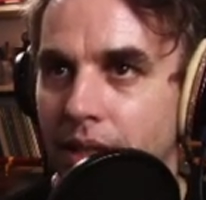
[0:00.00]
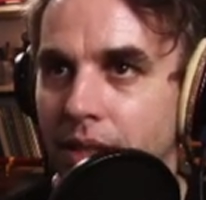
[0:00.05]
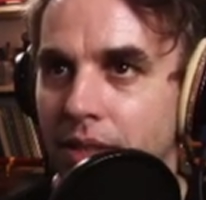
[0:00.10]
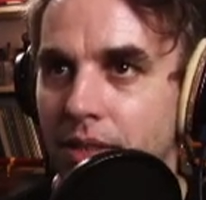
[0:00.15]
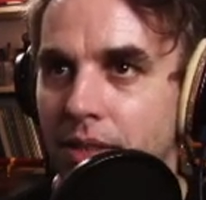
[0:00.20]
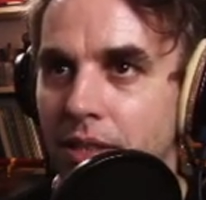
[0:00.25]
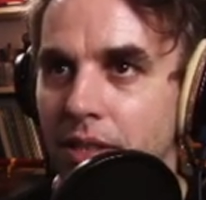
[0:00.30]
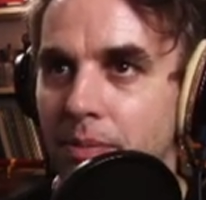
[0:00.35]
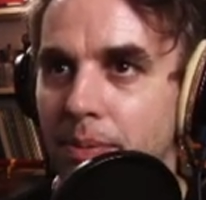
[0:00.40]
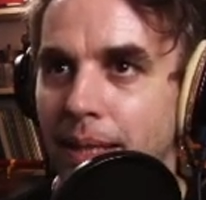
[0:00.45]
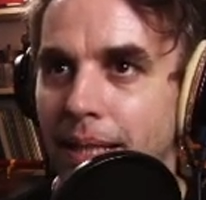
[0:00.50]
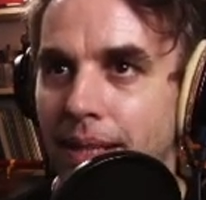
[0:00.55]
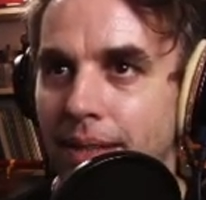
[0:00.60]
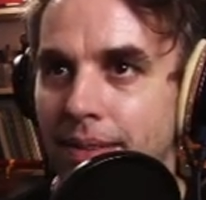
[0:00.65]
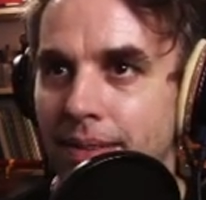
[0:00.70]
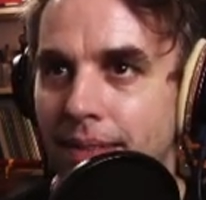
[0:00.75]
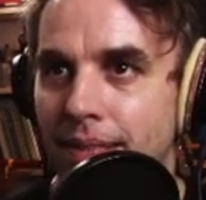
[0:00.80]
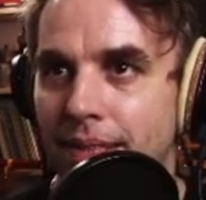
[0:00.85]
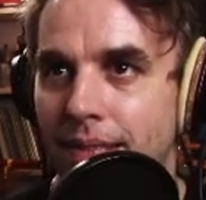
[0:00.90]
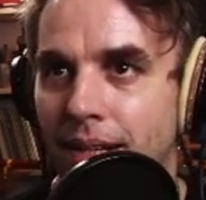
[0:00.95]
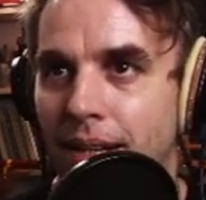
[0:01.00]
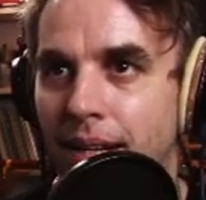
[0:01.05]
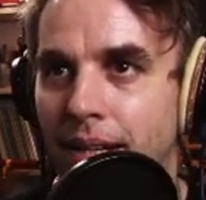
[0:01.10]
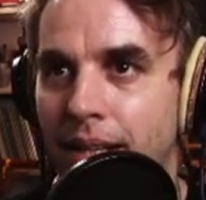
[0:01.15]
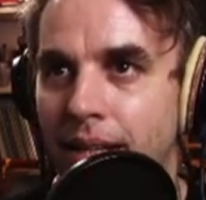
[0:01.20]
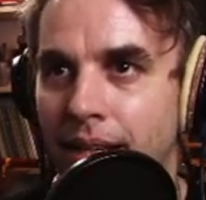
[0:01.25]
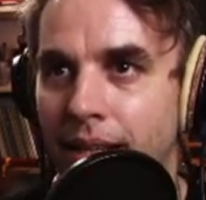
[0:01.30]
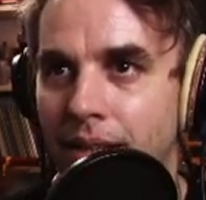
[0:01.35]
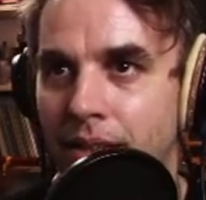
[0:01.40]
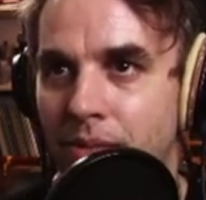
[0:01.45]
It's just because this
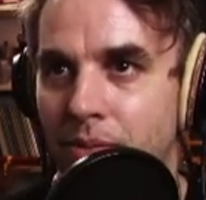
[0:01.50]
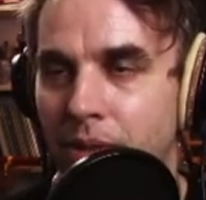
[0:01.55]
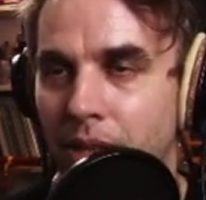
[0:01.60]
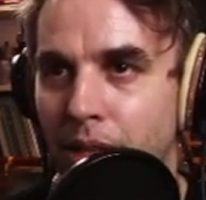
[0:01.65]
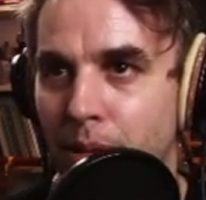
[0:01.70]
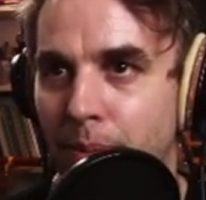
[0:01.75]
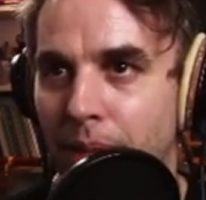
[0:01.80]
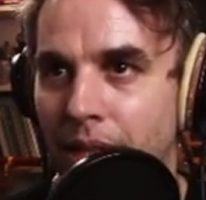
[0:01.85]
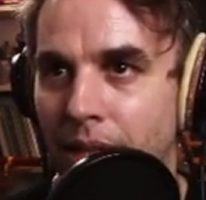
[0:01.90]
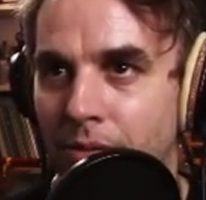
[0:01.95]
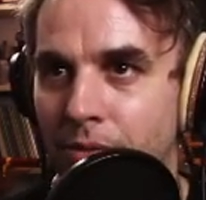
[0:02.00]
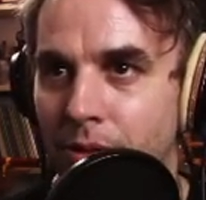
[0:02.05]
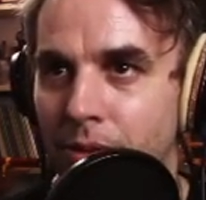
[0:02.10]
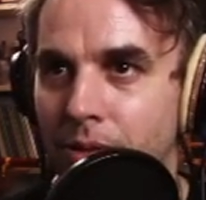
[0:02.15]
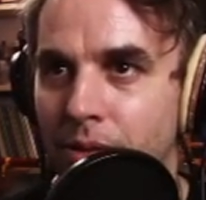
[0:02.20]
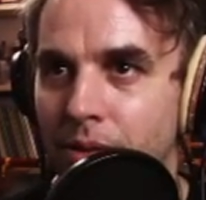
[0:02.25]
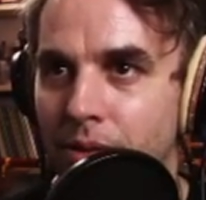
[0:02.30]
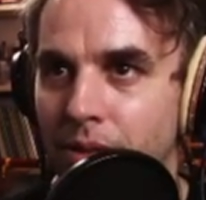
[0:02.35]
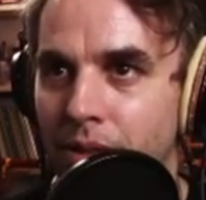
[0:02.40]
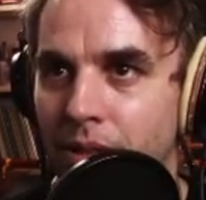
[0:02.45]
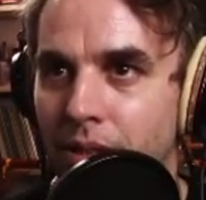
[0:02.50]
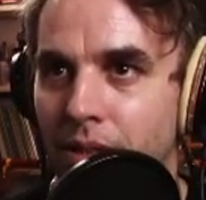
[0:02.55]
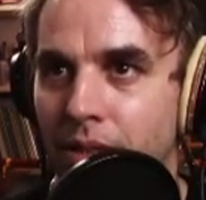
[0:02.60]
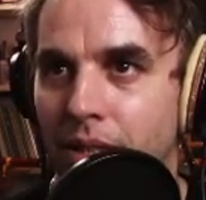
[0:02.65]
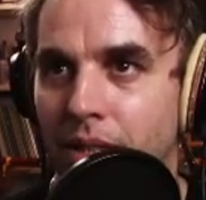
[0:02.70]
Hane is really painful.